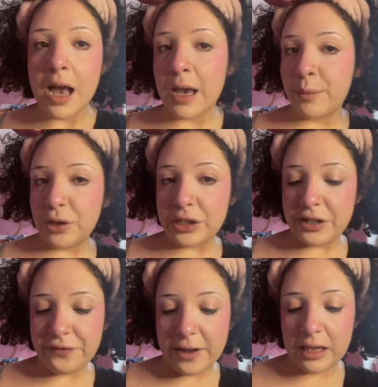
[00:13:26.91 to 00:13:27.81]
I'm not sure
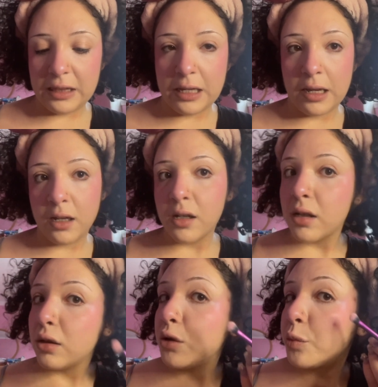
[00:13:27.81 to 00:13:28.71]
if I like
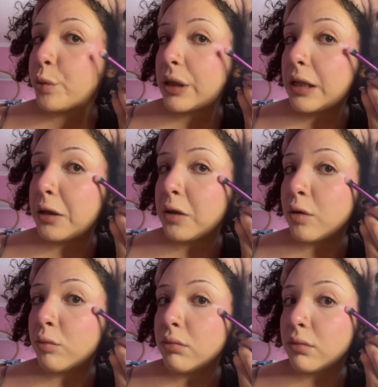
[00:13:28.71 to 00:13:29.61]
putting
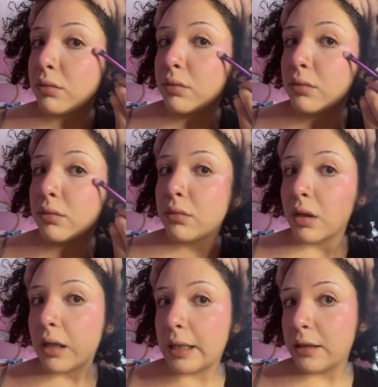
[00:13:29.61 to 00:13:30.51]

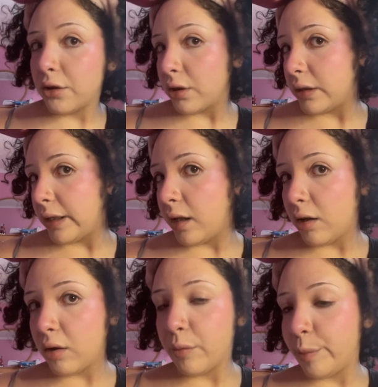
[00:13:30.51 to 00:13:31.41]
highlighter
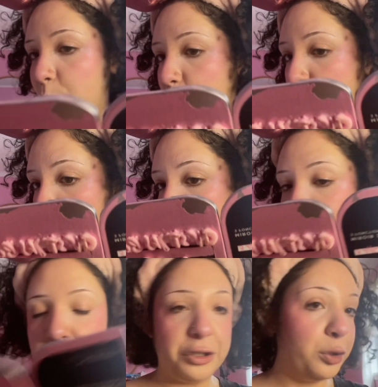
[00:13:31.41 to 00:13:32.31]
there, but I'm
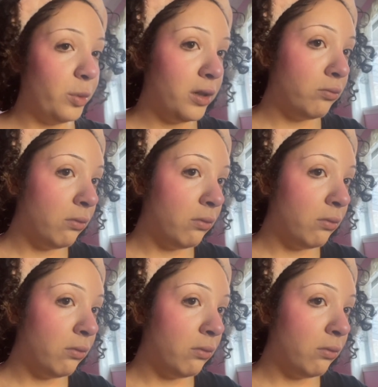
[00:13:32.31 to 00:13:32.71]
gonna do it.